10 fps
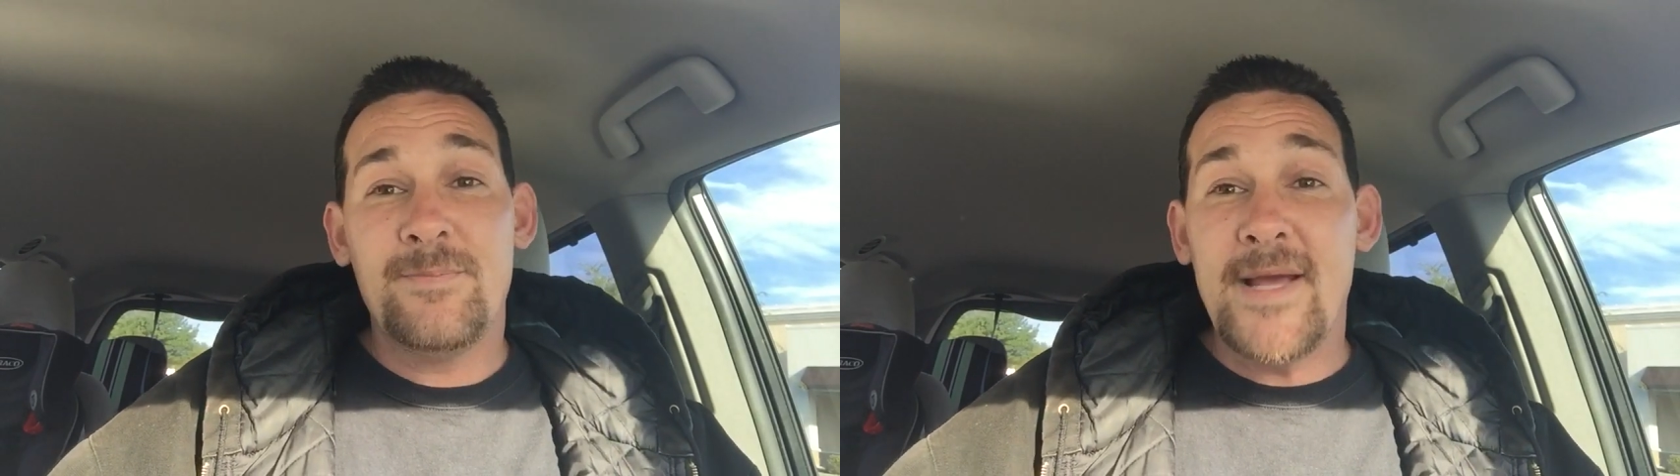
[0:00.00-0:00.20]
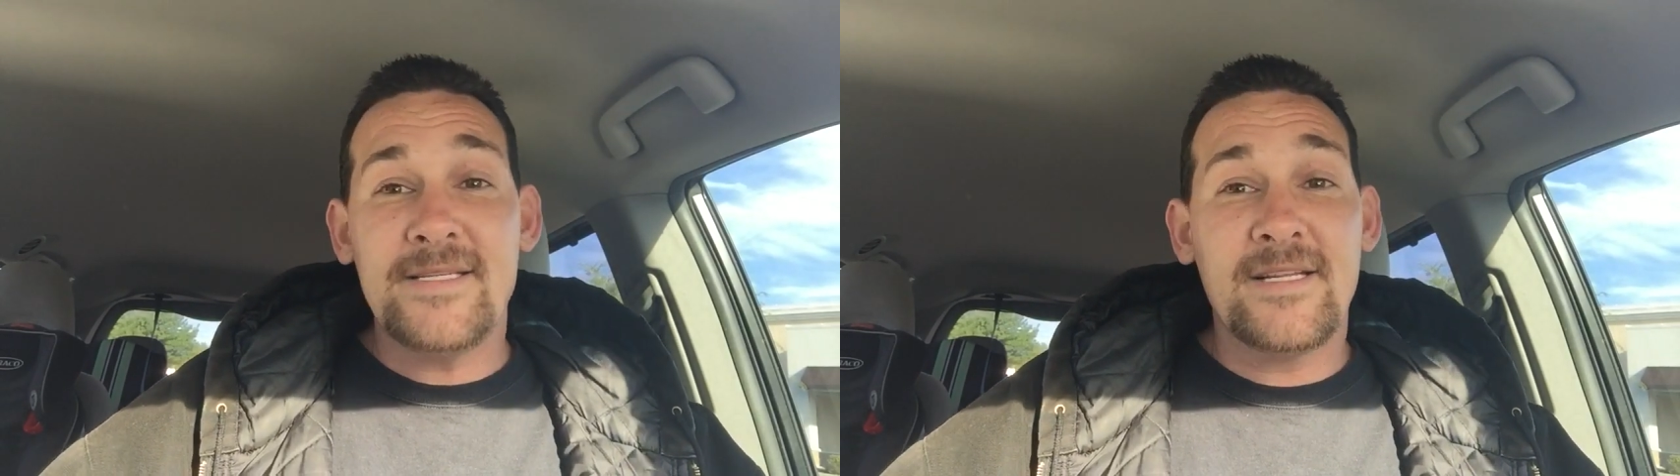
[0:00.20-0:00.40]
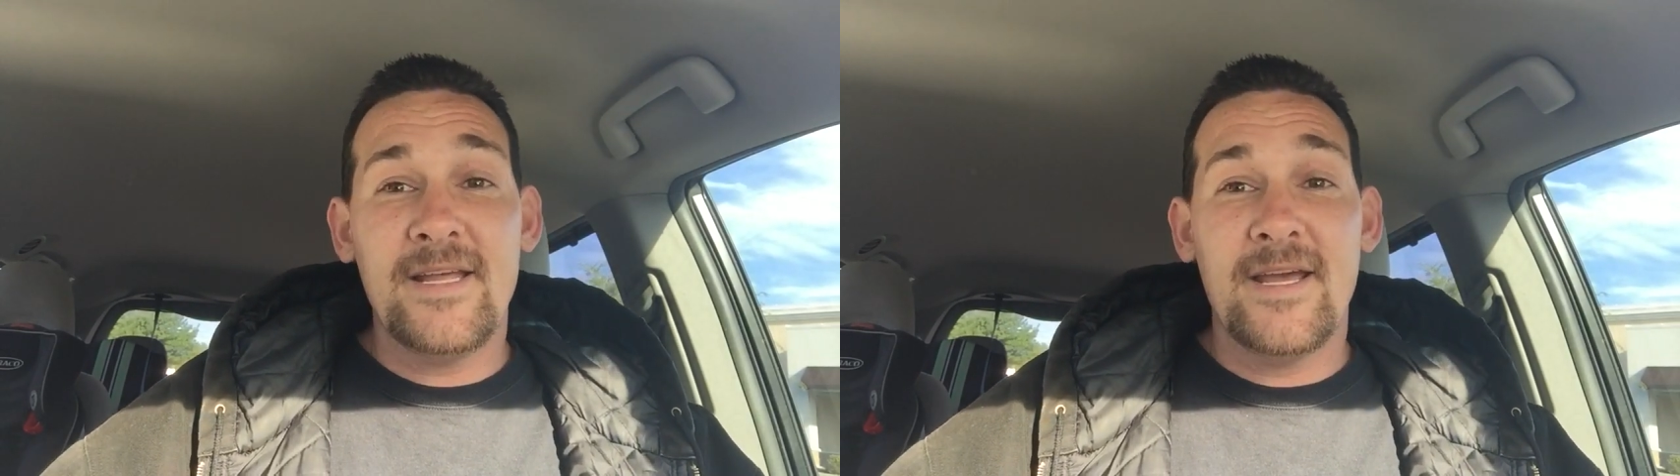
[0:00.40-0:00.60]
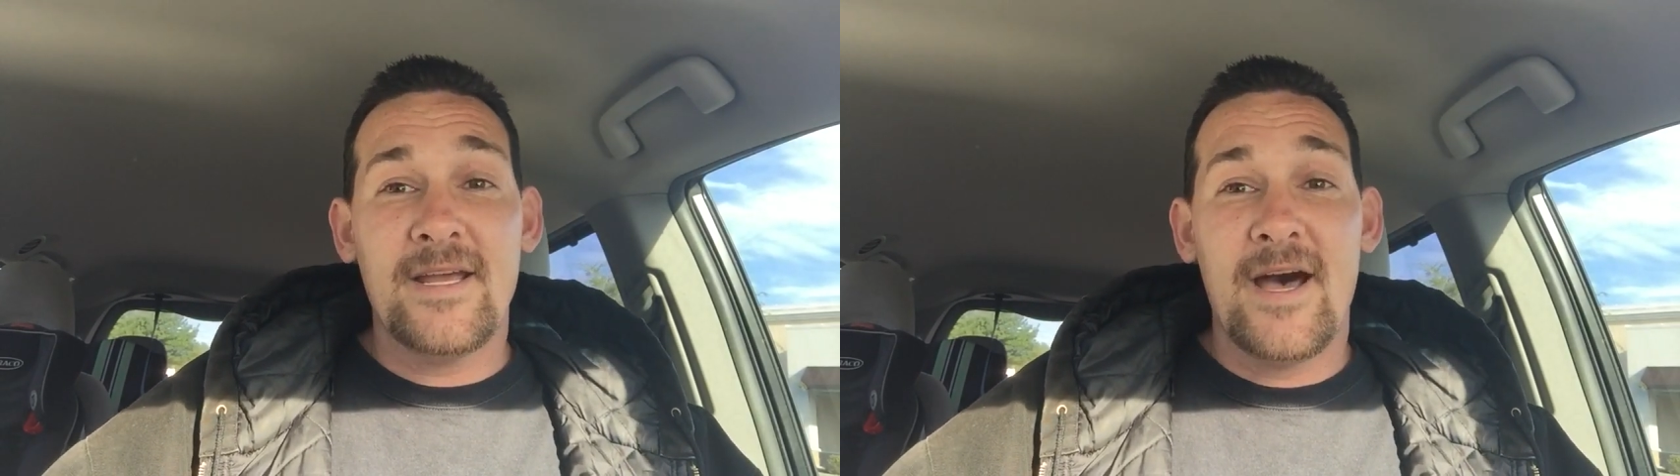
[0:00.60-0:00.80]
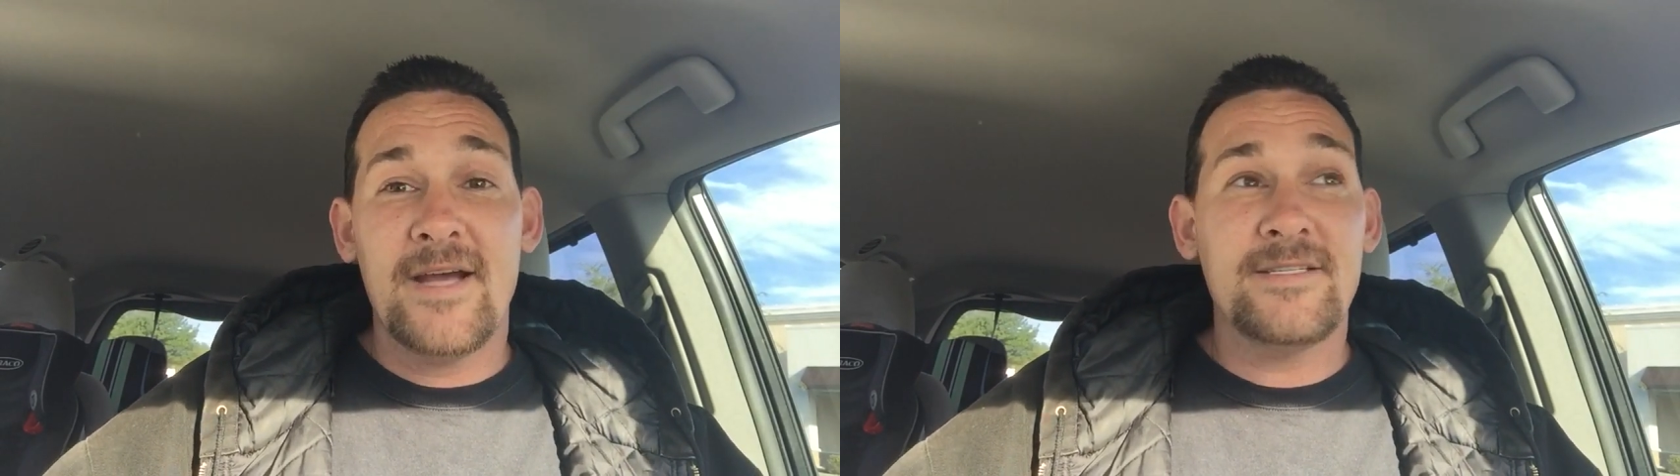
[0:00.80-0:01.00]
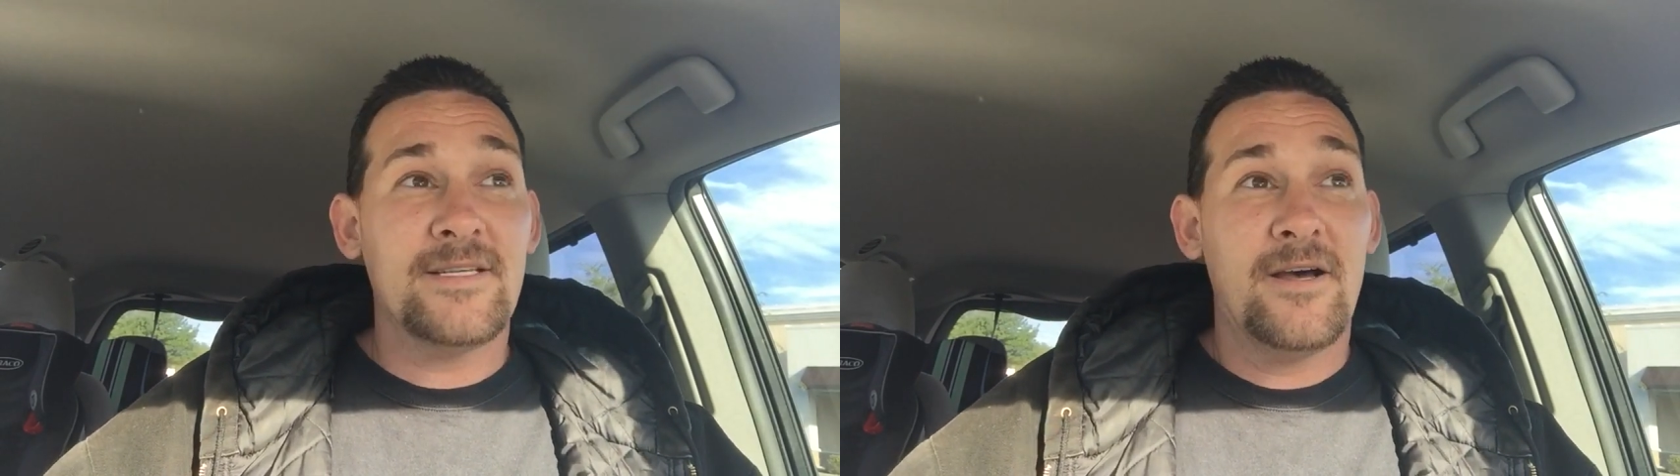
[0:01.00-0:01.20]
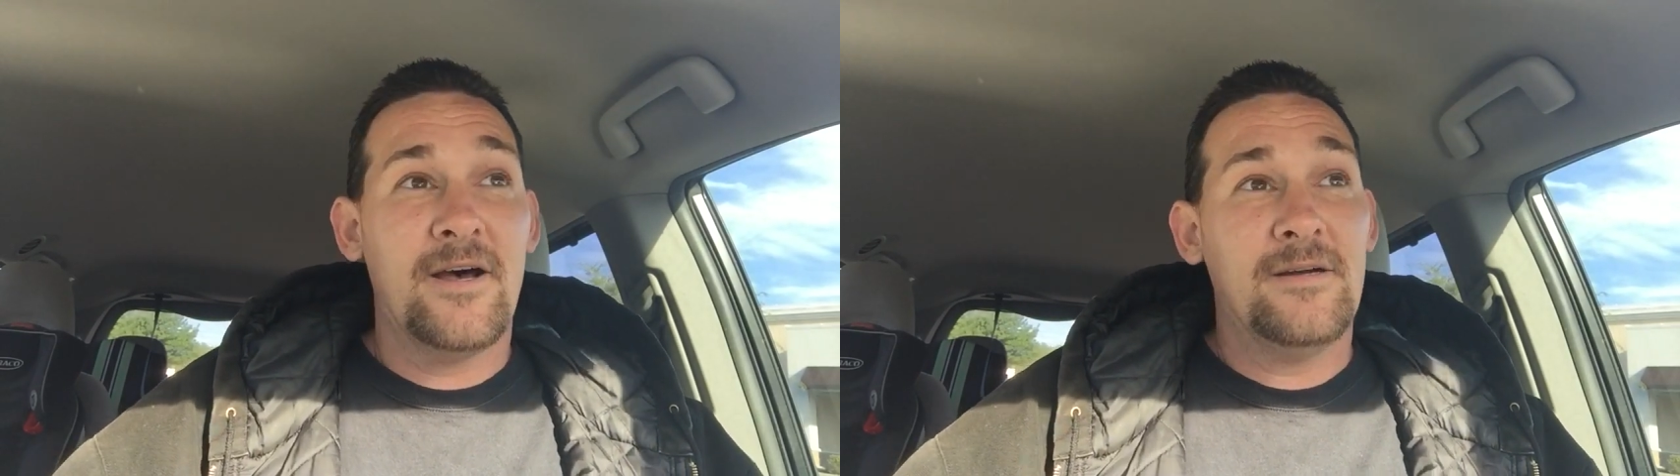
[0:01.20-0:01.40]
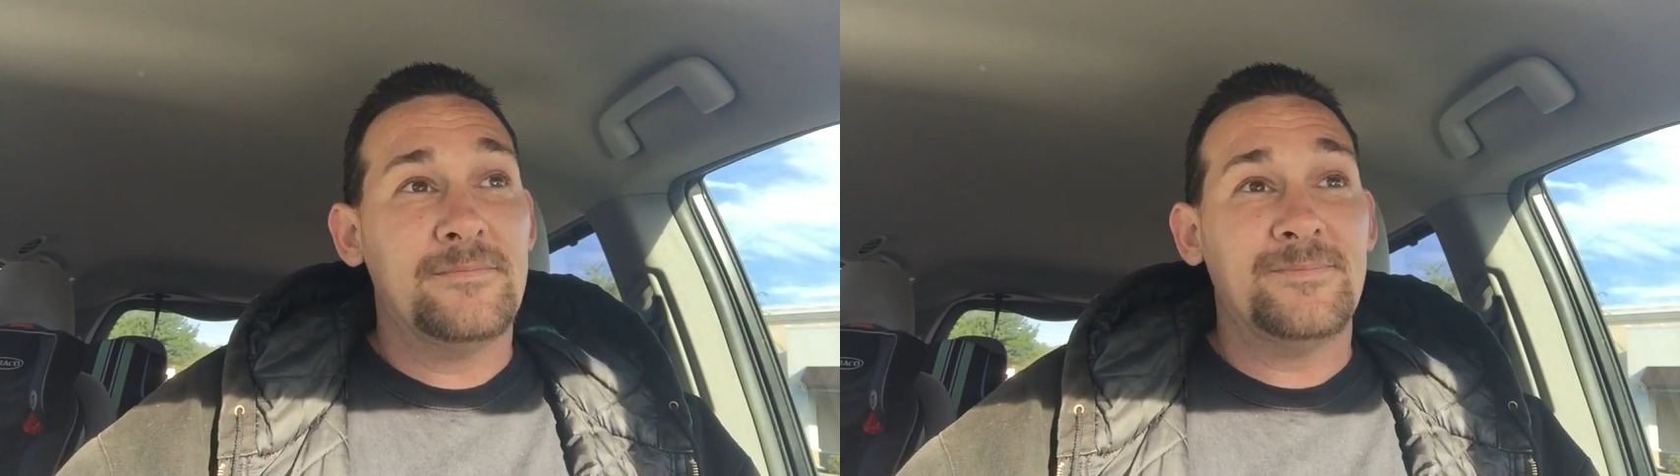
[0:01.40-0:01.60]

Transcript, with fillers: basically it, guys. Uh,